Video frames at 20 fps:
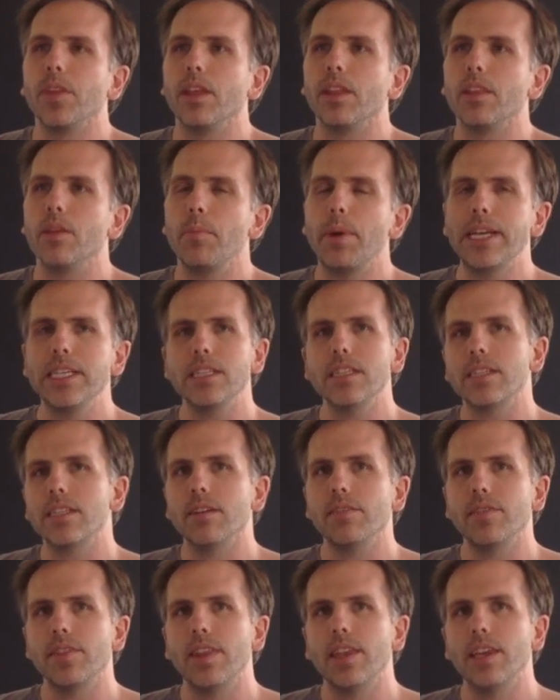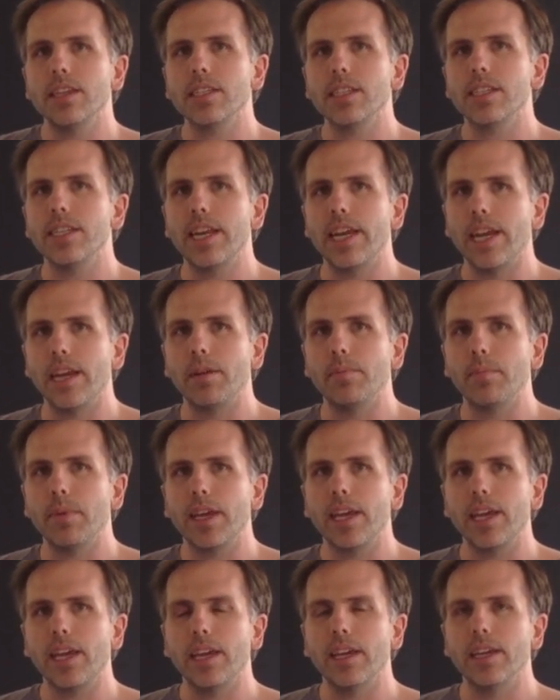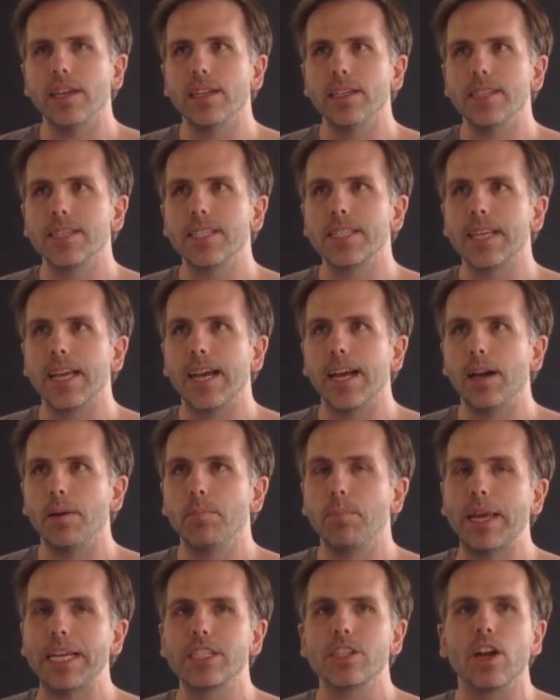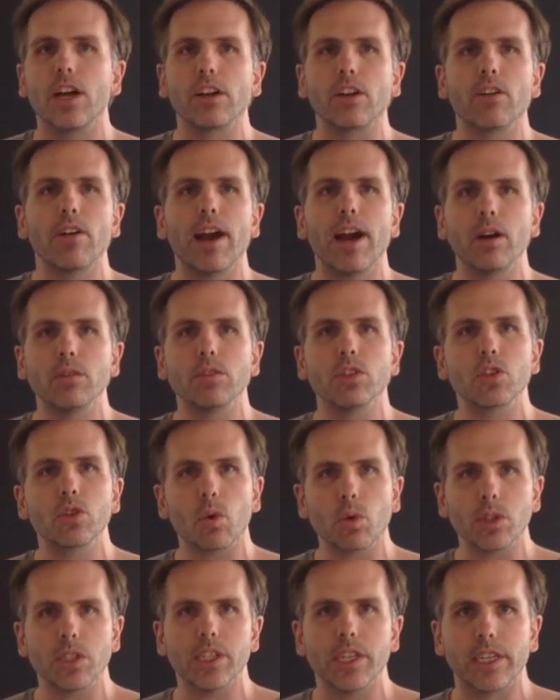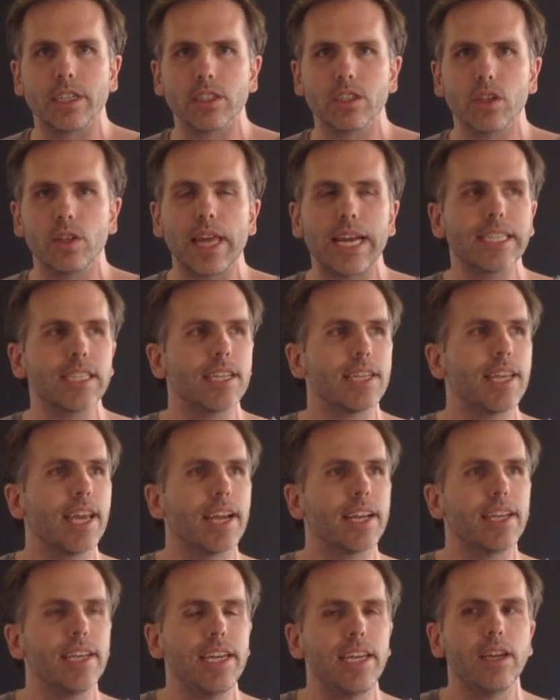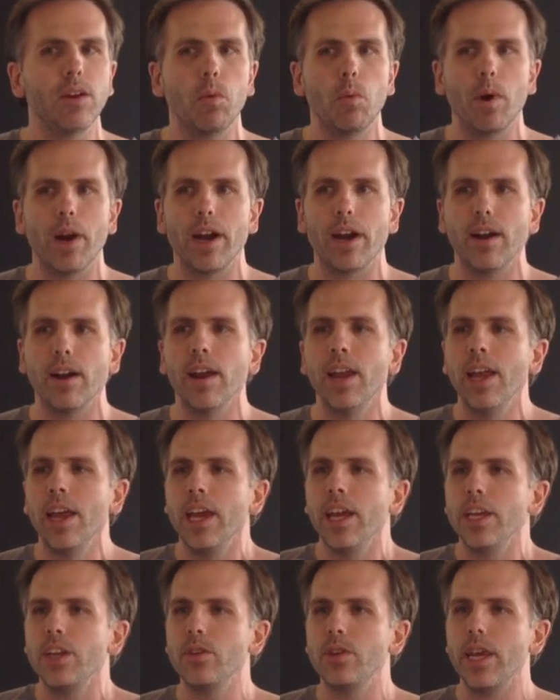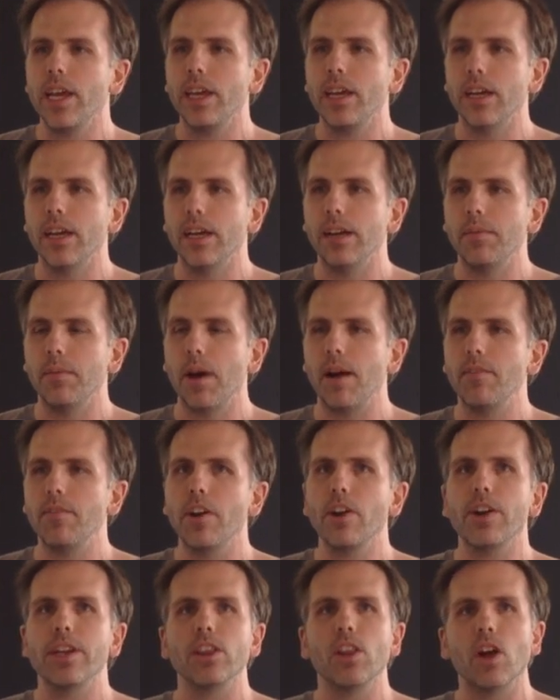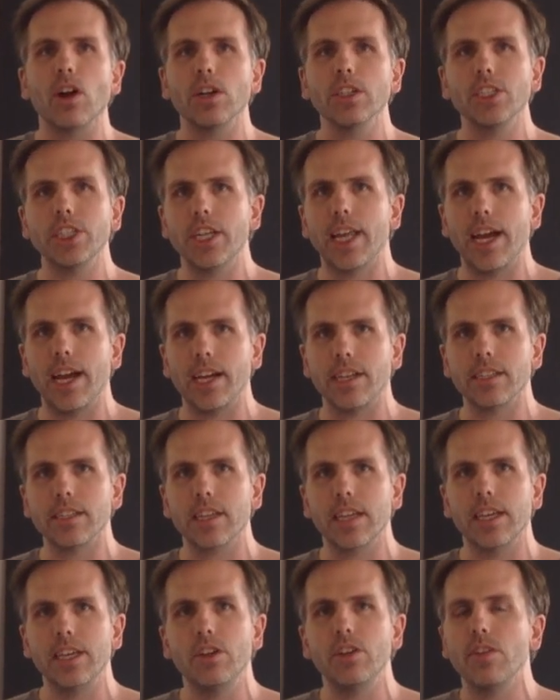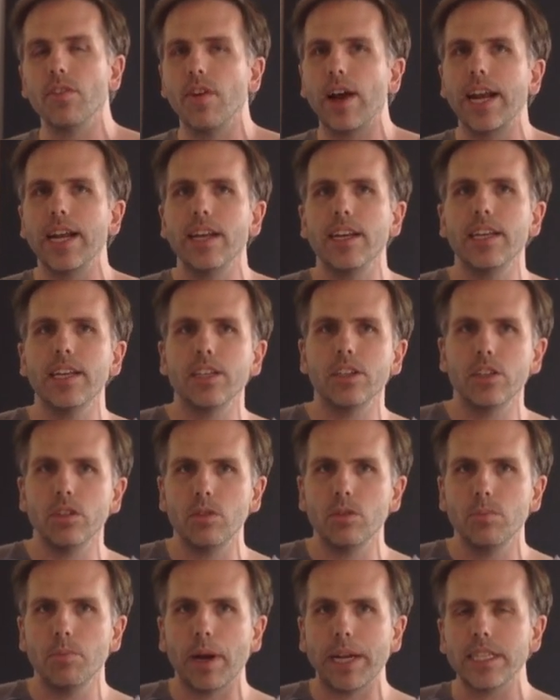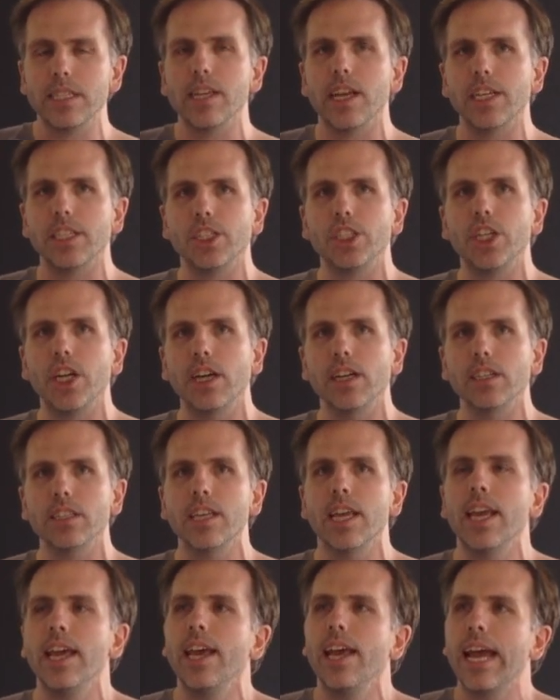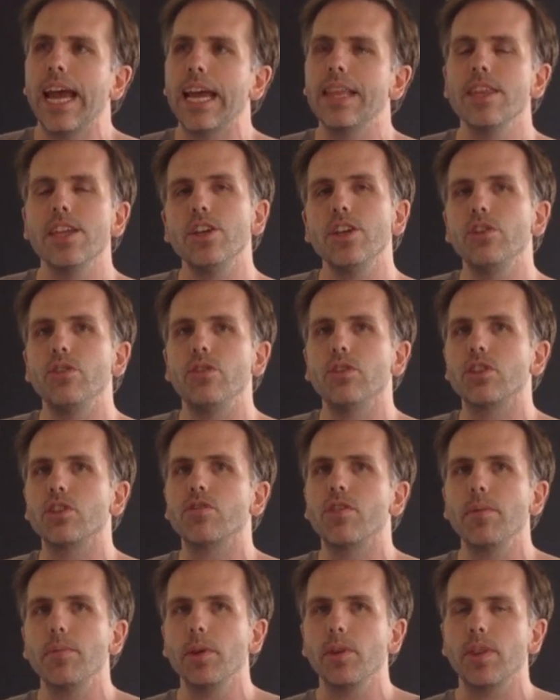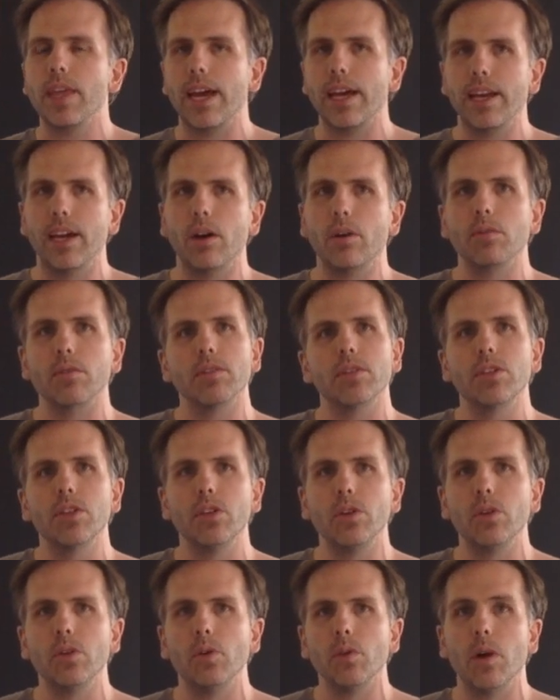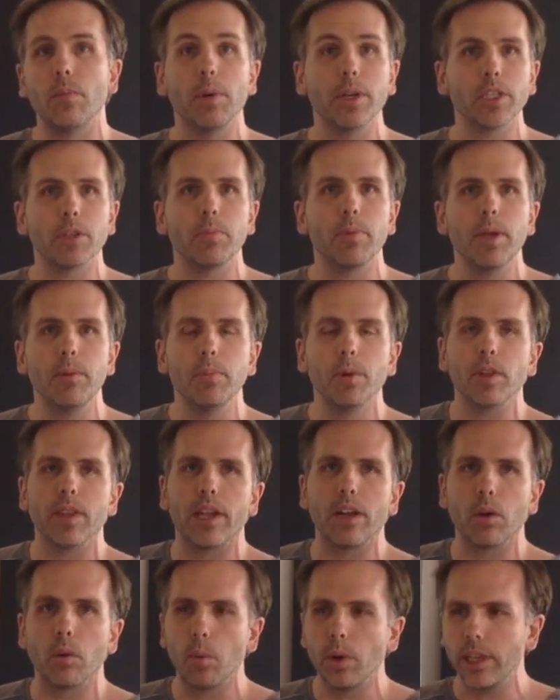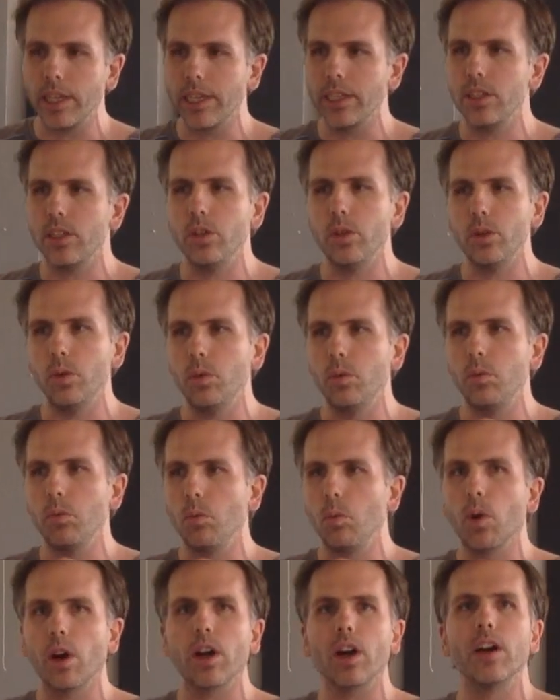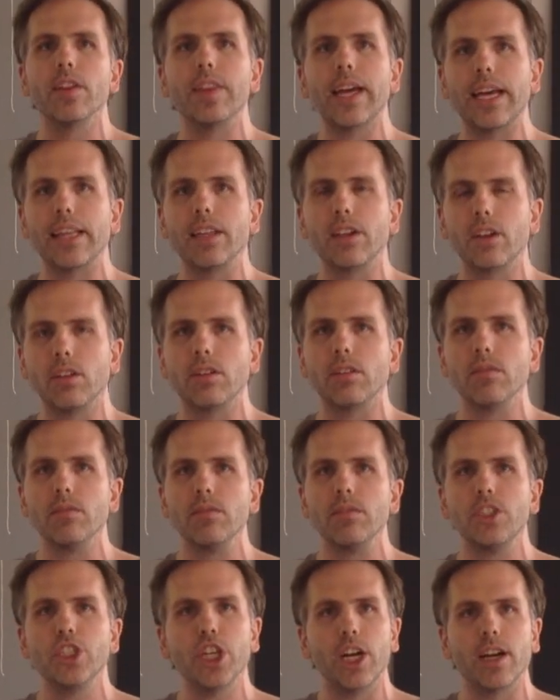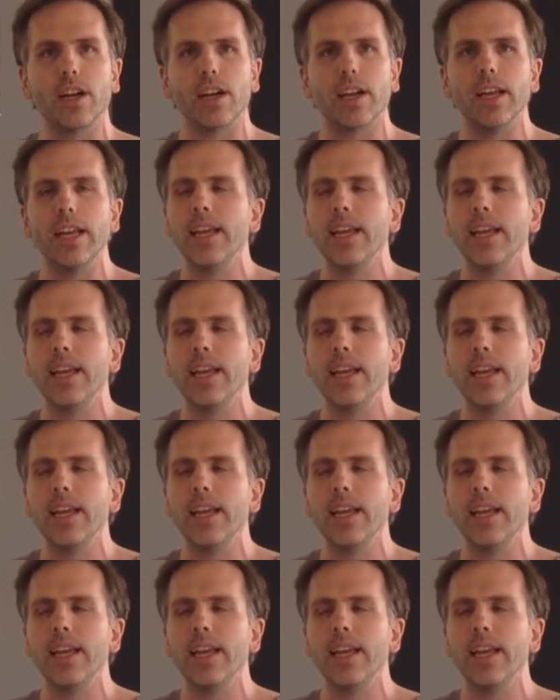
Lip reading: The basis of this name is based on crowdsourcing. So that's a technique where you take a very large task, you divide it into bite-sized chunks, and then you distribute that out to a bunch of people that are willing to work on that little chunk.